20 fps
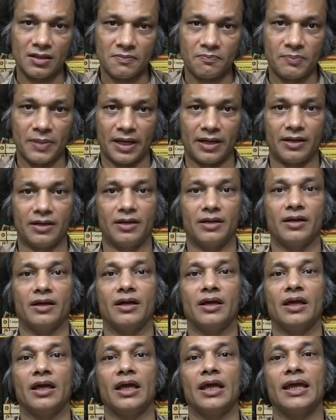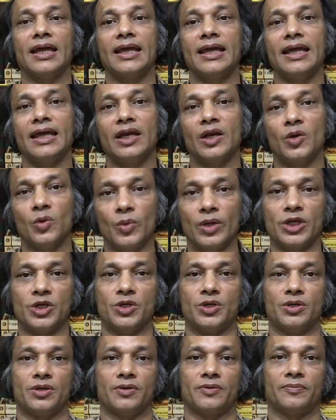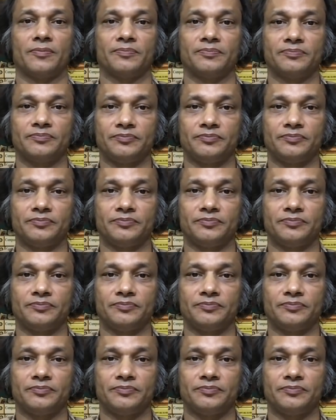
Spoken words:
aspect in which